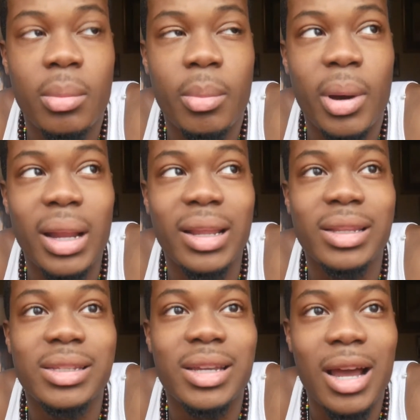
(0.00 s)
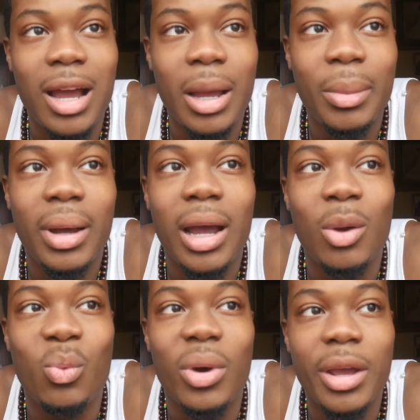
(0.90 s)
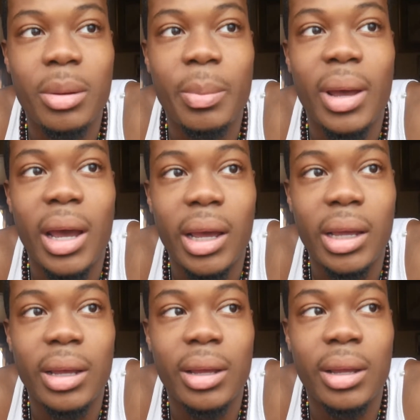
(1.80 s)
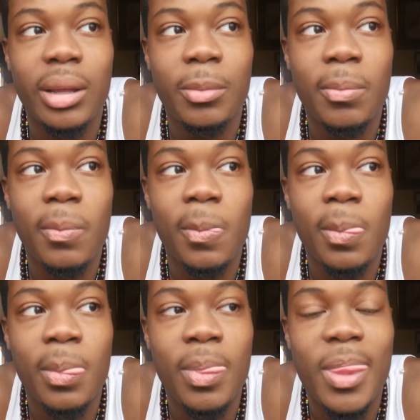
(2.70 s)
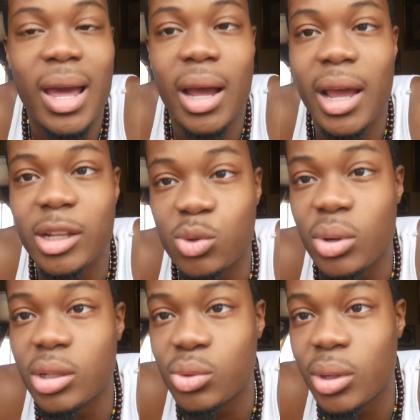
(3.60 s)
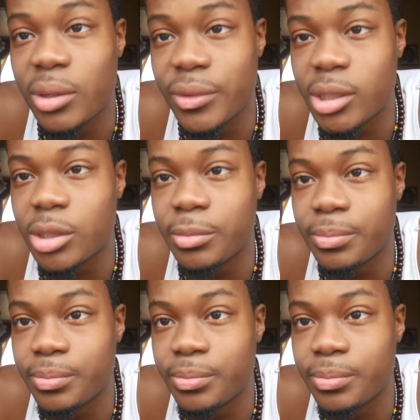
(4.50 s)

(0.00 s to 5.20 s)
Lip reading: By the time I went back, I had 20/20 vision.